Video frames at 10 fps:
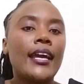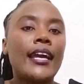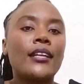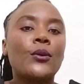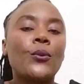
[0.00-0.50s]

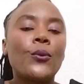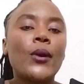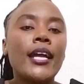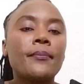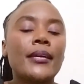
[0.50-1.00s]
And
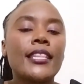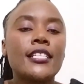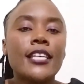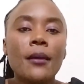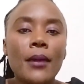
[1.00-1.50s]
when by the
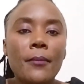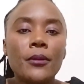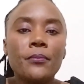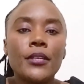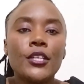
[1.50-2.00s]
time
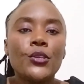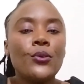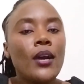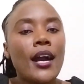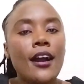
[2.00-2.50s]
maybe
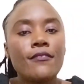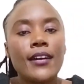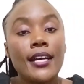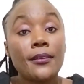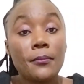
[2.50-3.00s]
you have
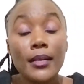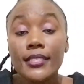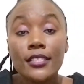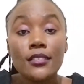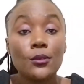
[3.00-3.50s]
an
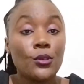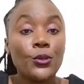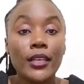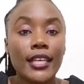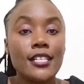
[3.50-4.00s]
emergency or
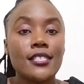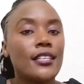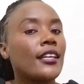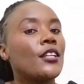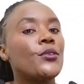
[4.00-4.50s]
you get
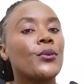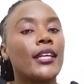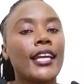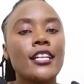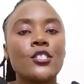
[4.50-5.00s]
sick and you
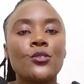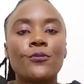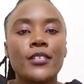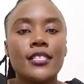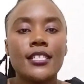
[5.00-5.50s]
get to
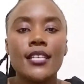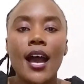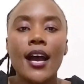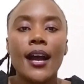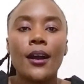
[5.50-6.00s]
visit
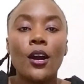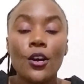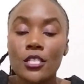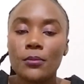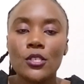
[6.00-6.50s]
a
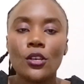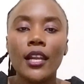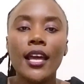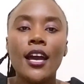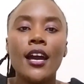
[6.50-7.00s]

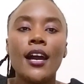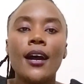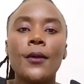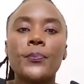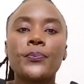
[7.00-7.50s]
hospital,
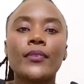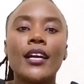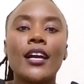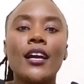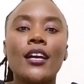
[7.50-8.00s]

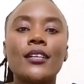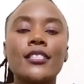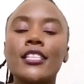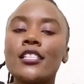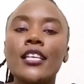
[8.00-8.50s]

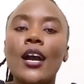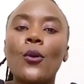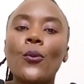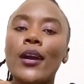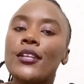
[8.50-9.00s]
since
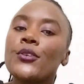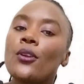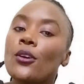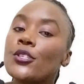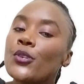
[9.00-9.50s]
when you
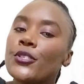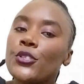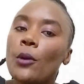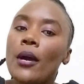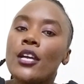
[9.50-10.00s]
lost your
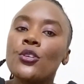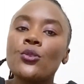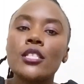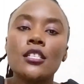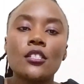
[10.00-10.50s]
job you
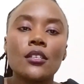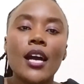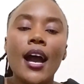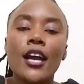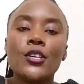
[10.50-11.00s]

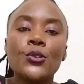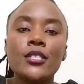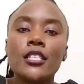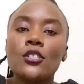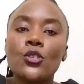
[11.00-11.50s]

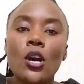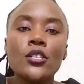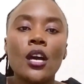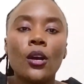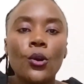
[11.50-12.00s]
did
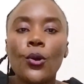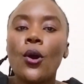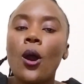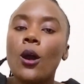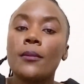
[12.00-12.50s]
not
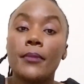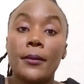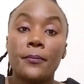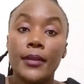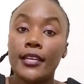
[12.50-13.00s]
go on
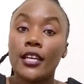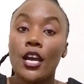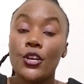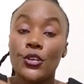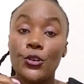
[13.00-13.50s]
by paying
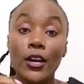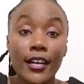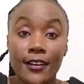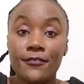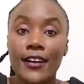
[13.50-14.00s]
your
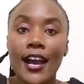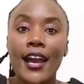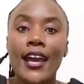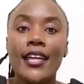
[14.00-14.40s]
cover,